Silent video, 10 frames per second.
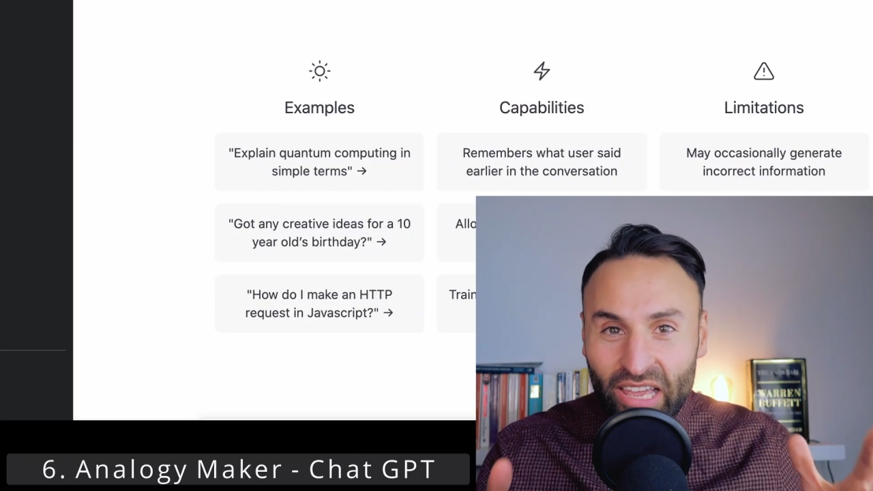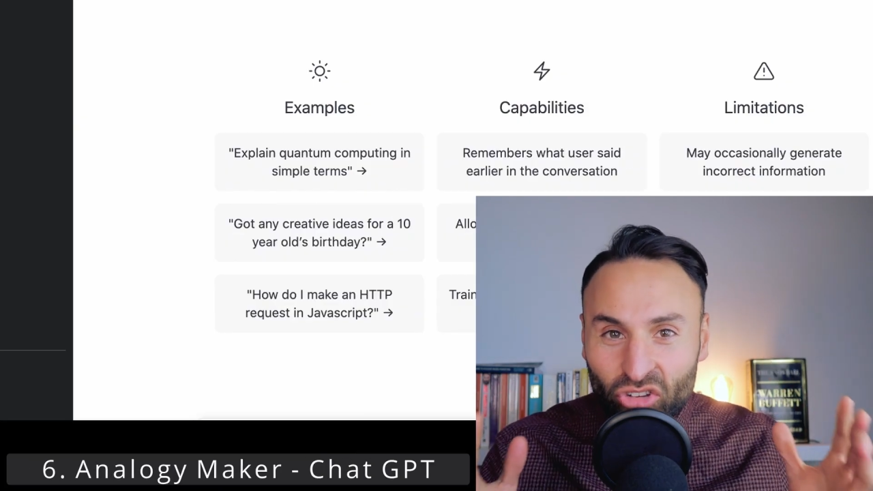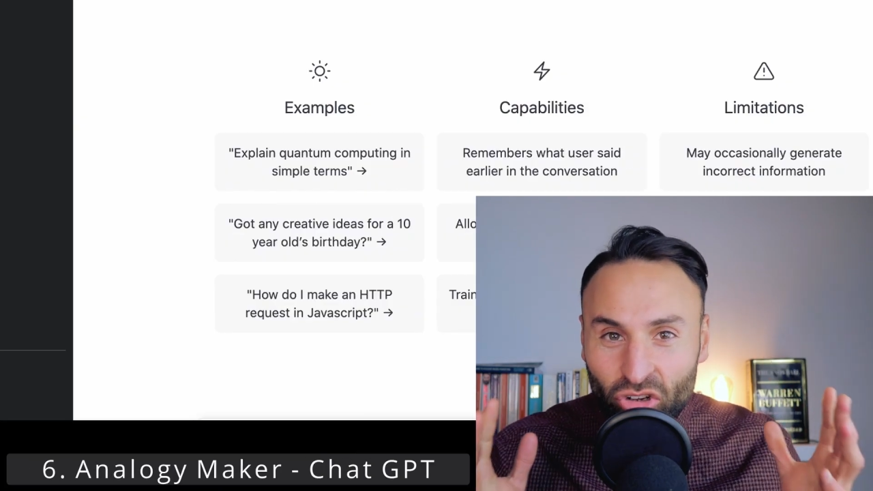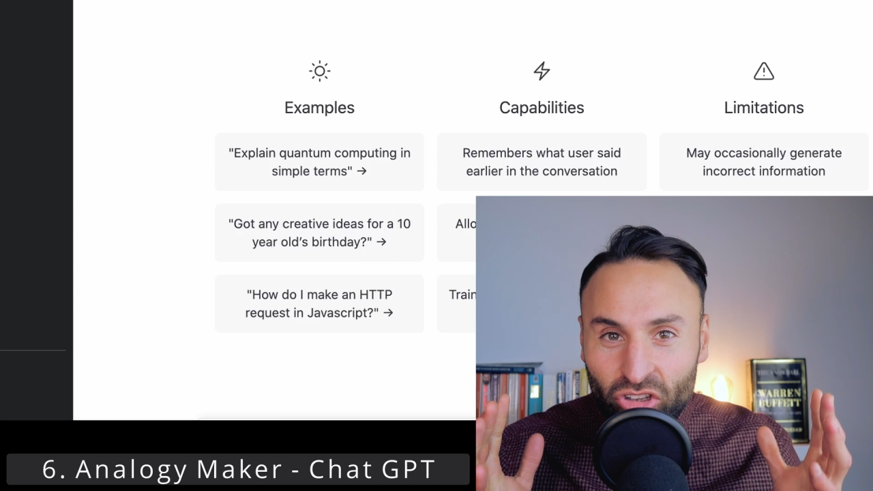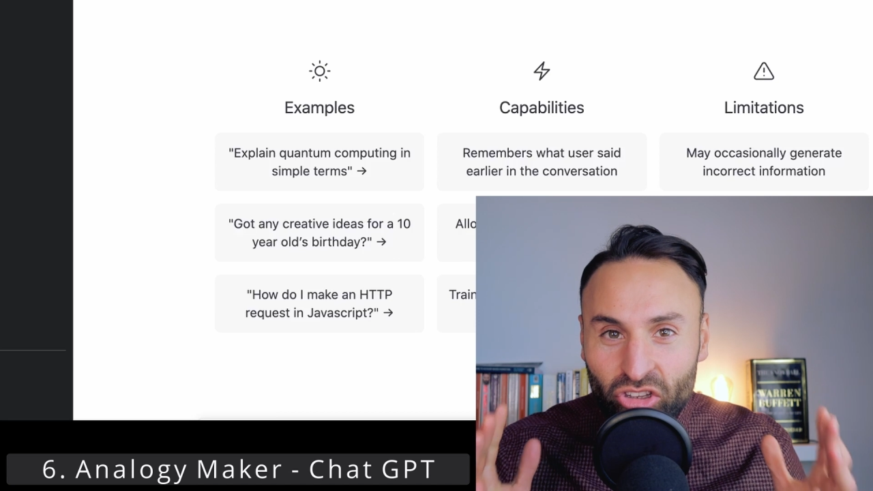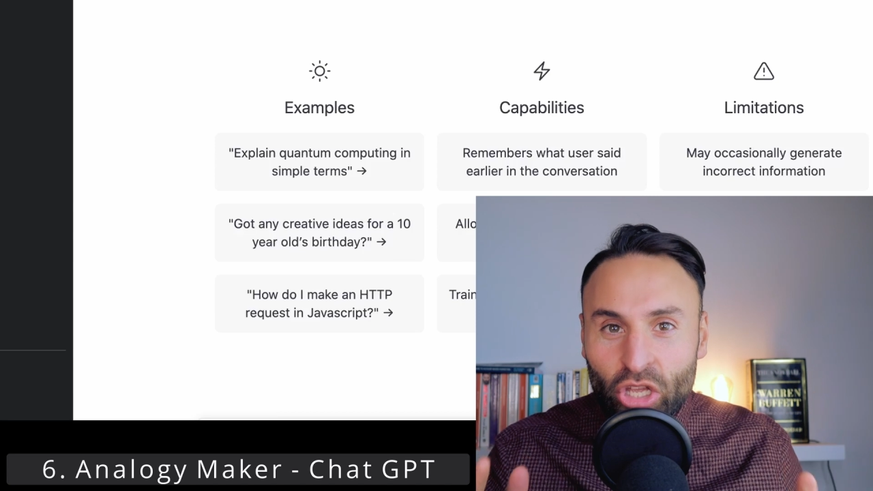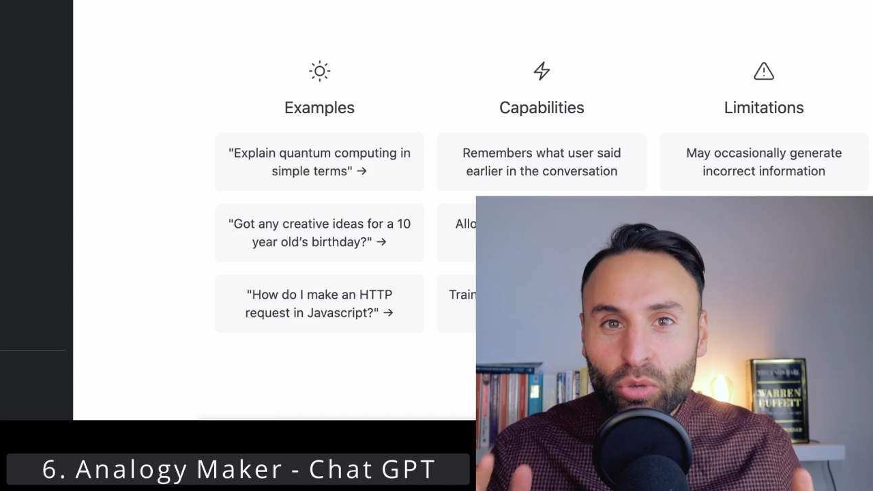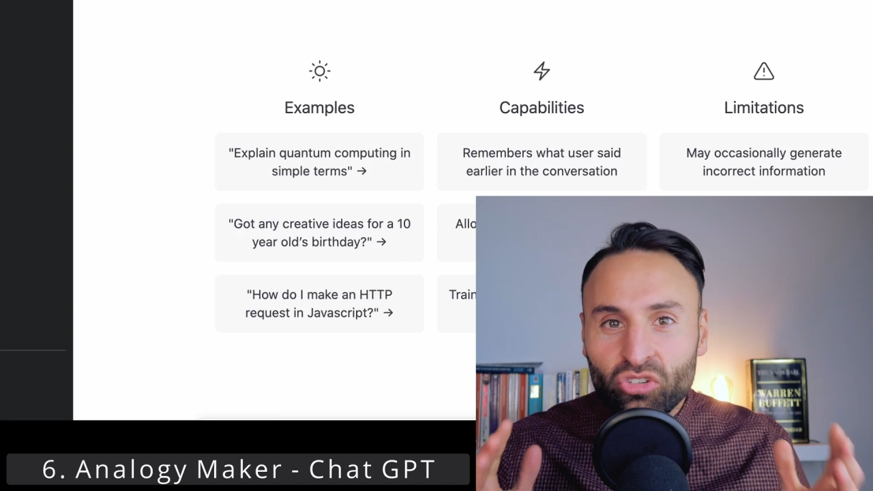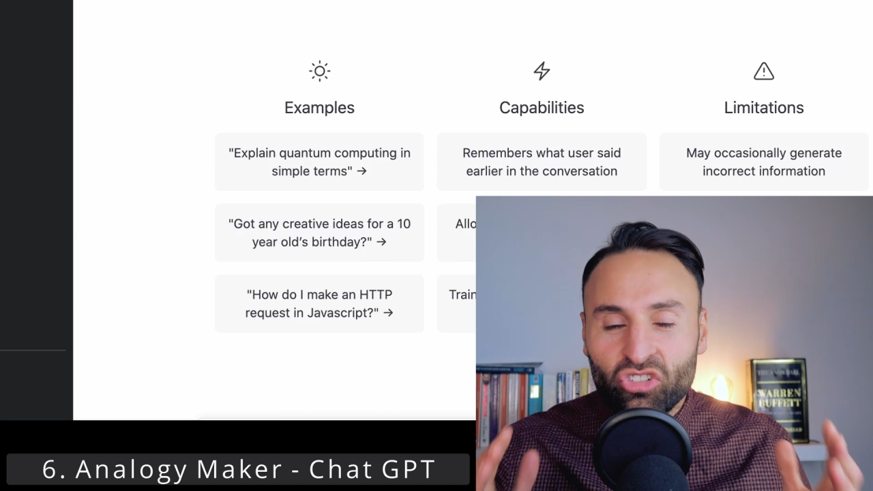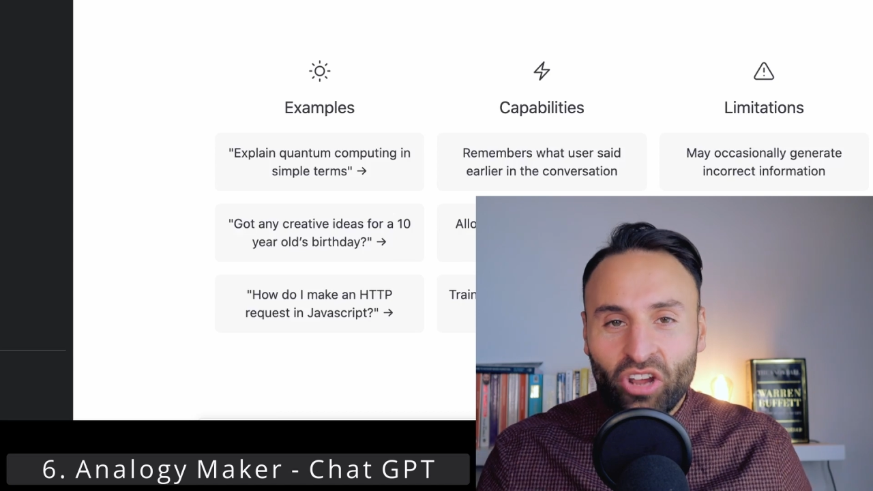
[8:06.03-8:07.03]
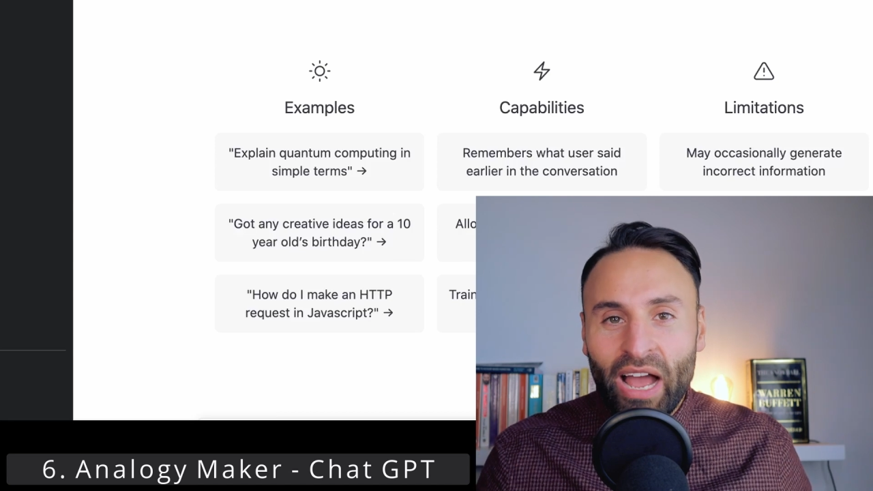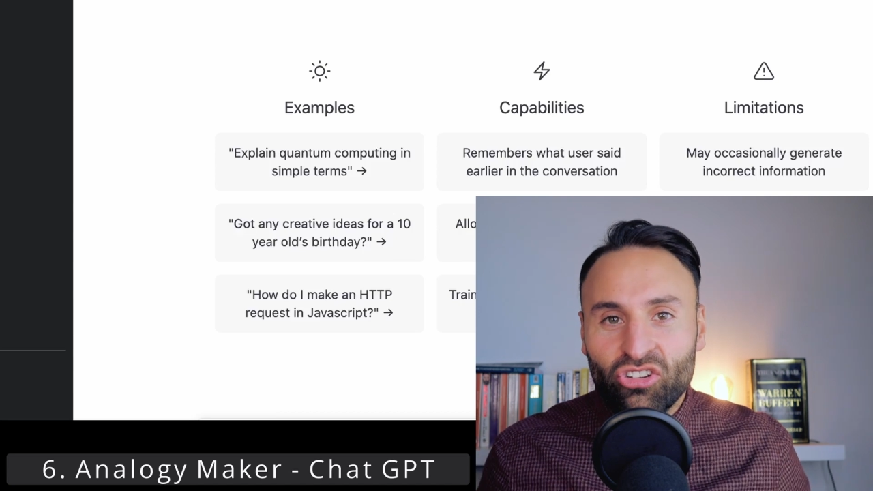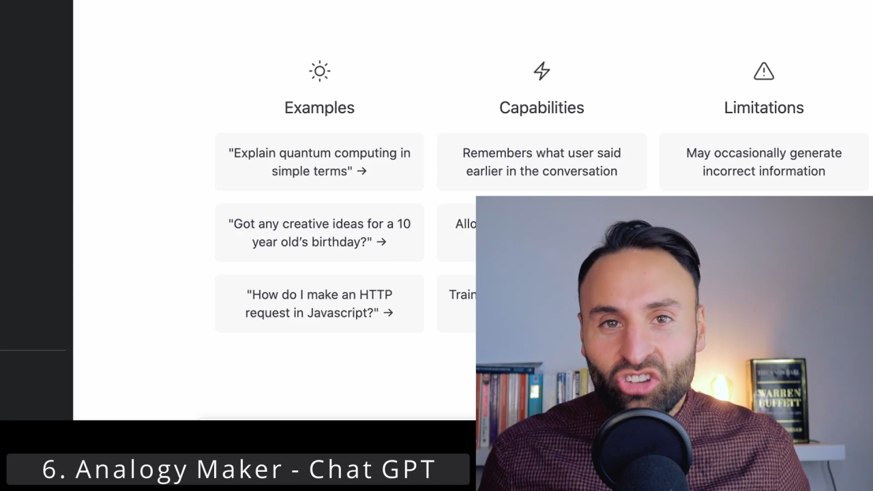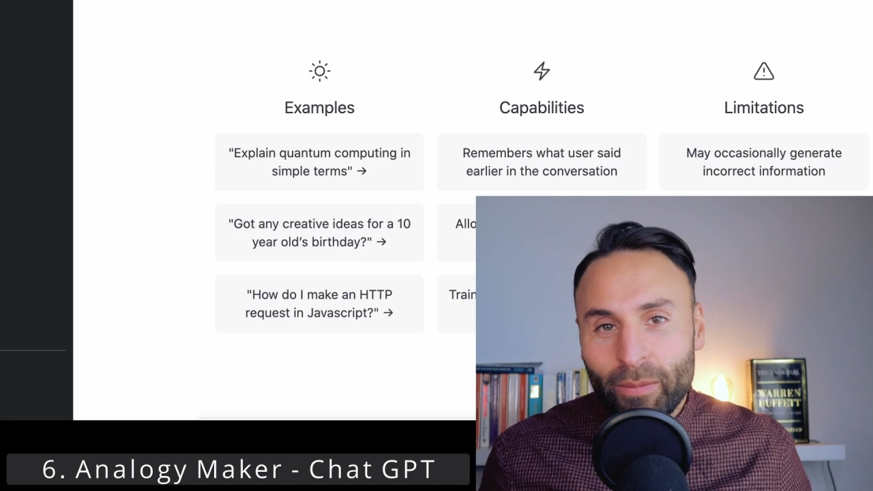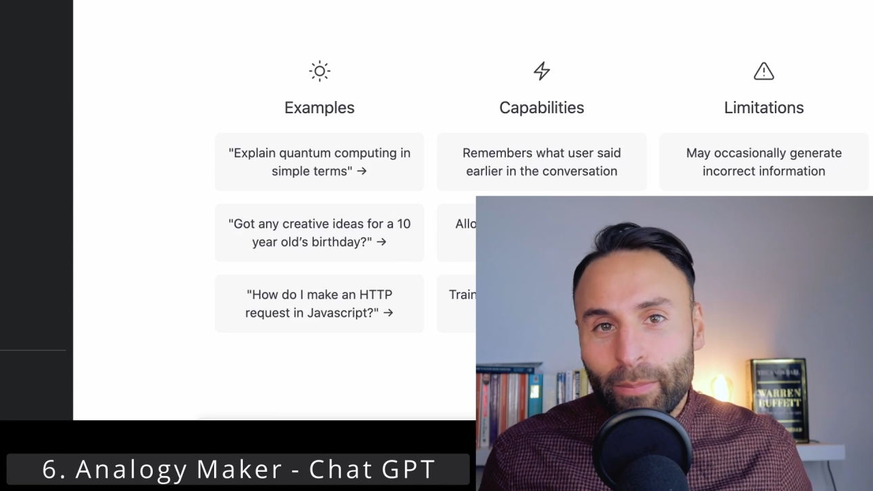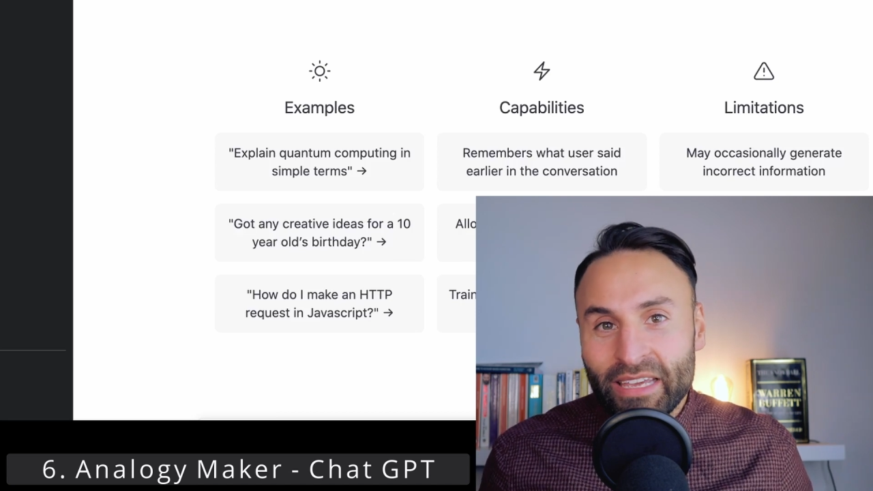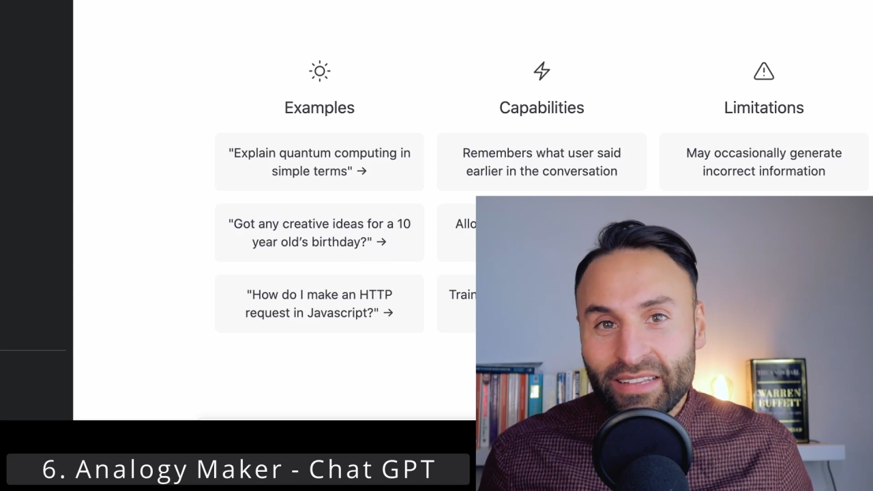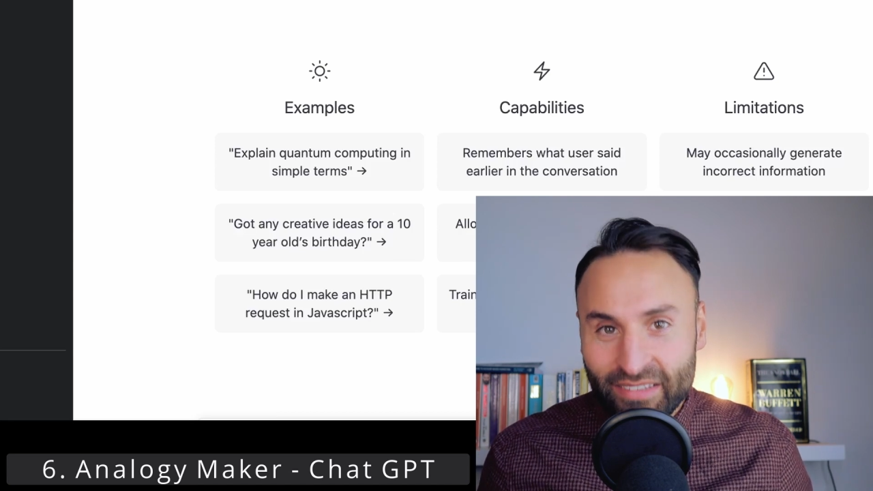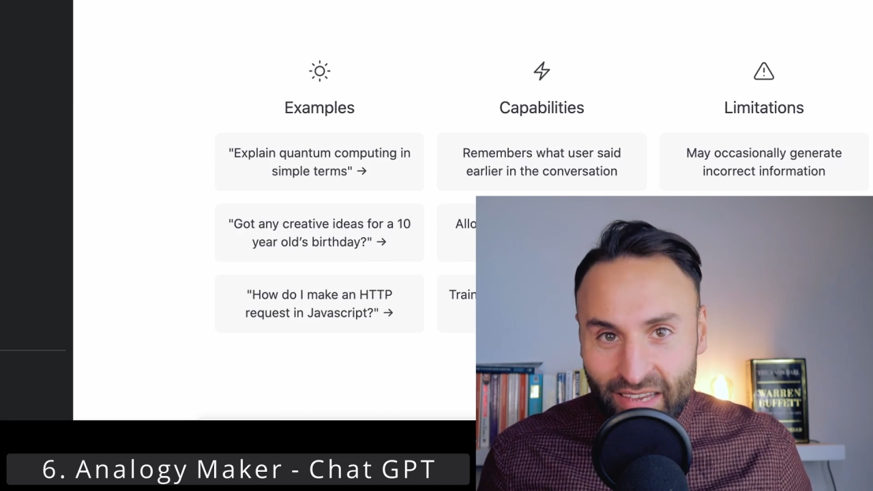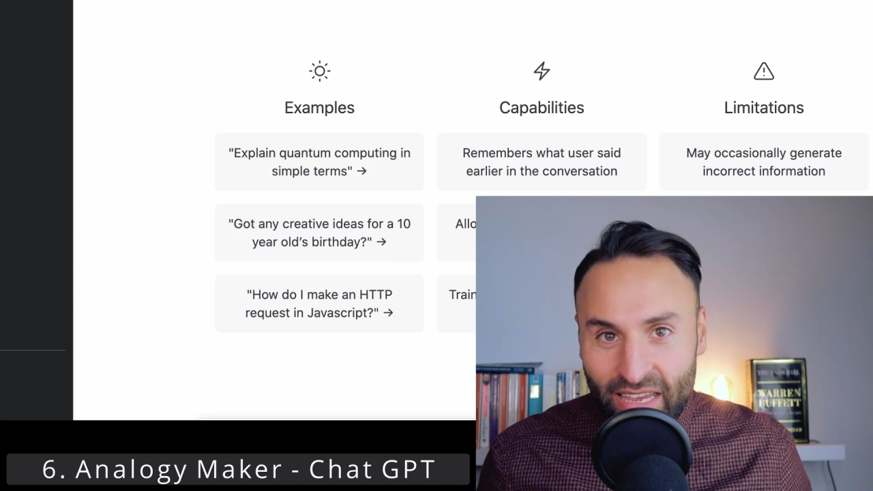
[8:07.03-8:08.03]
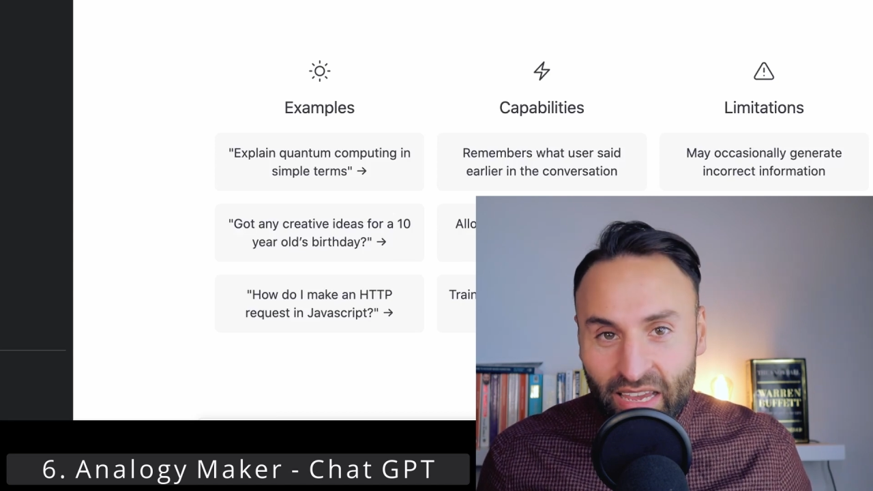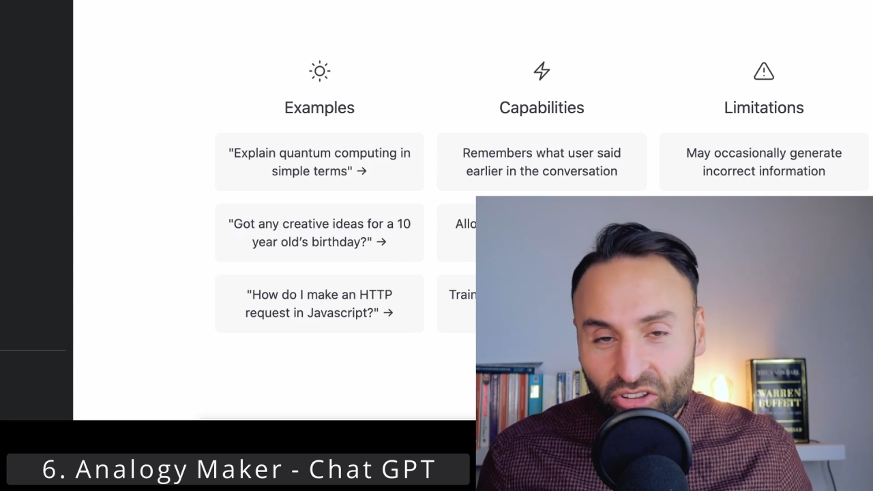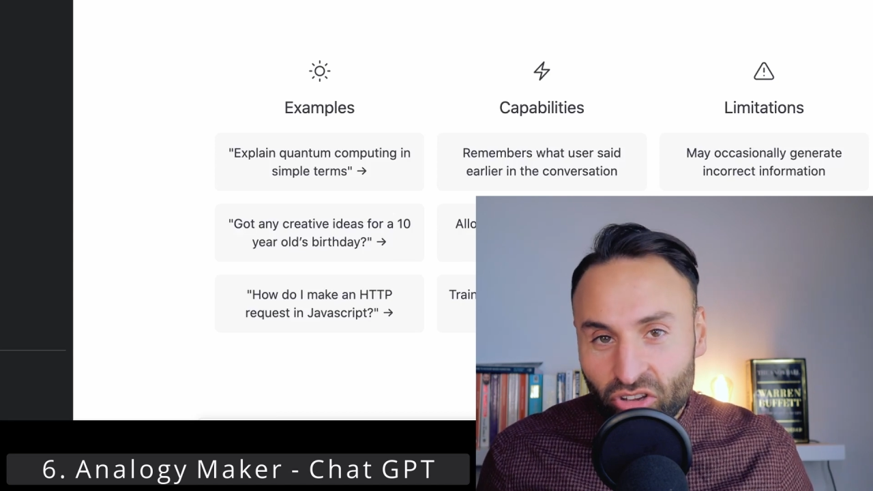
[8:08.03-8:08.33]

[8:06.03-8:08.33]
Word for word: is you can use ChatGPT